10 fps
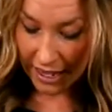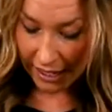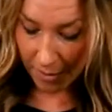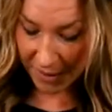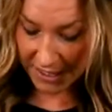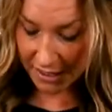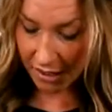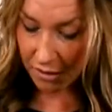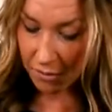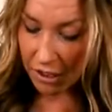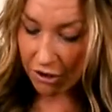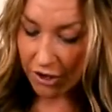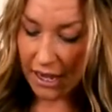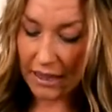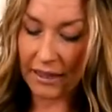And basically we
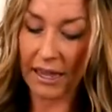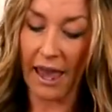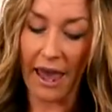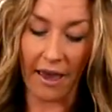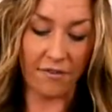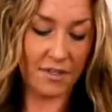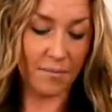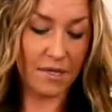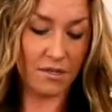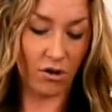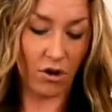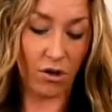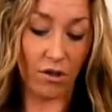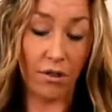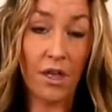create like a half
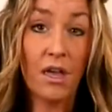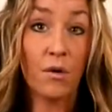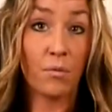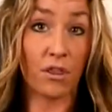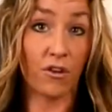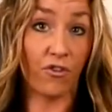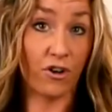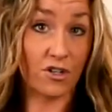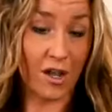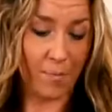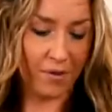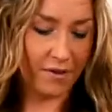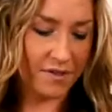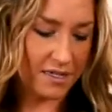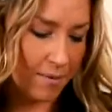semicircle with our first couple of
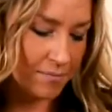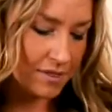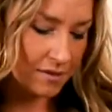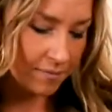stems.